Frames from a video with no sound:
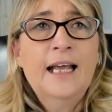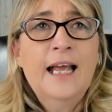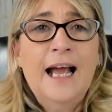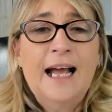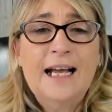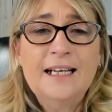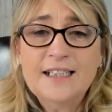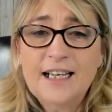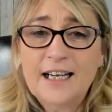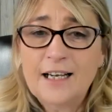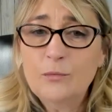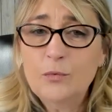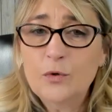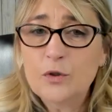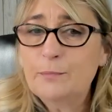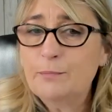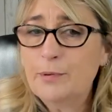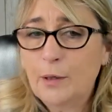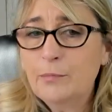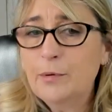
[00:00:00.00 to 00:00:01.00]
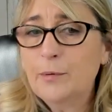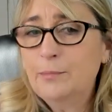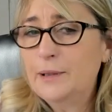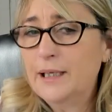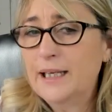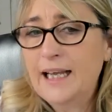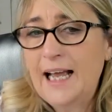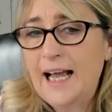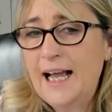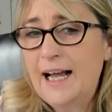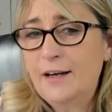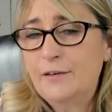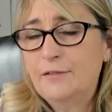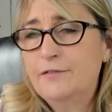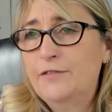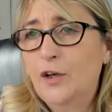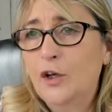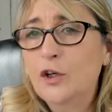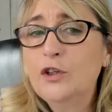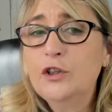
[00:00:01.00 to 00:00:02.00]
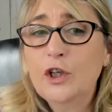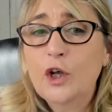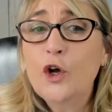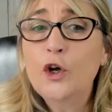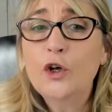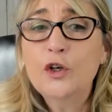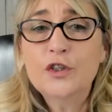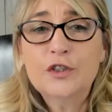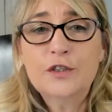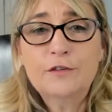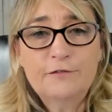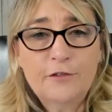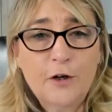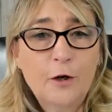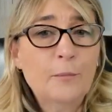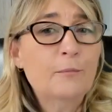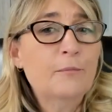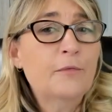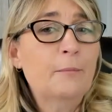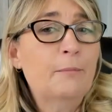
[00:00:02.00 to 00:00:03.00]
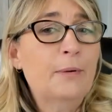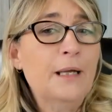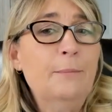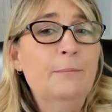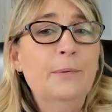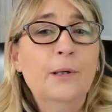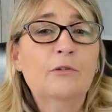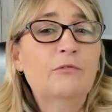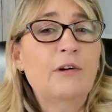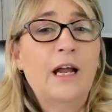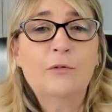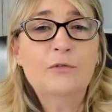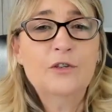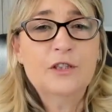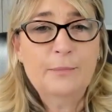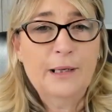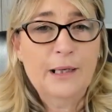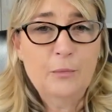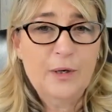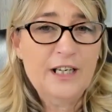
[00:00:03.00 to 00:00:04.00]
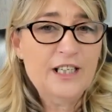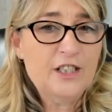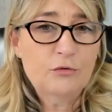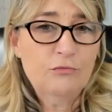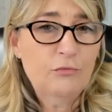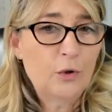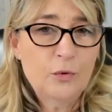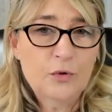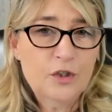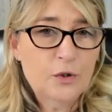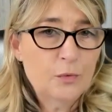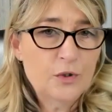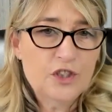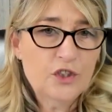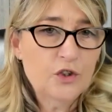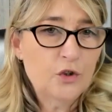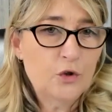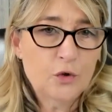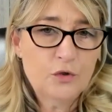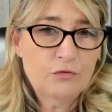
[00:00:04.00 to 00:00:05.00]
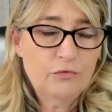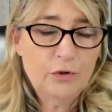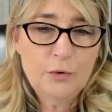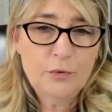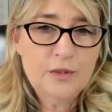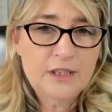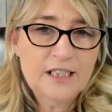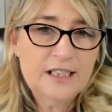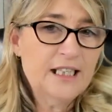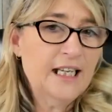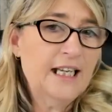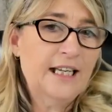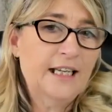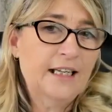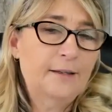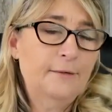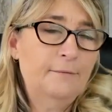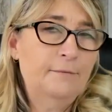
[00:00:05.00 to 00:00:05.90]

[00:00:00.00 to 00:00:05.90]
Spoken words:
And I would probably have learnt from the people around me which route was a good route to take.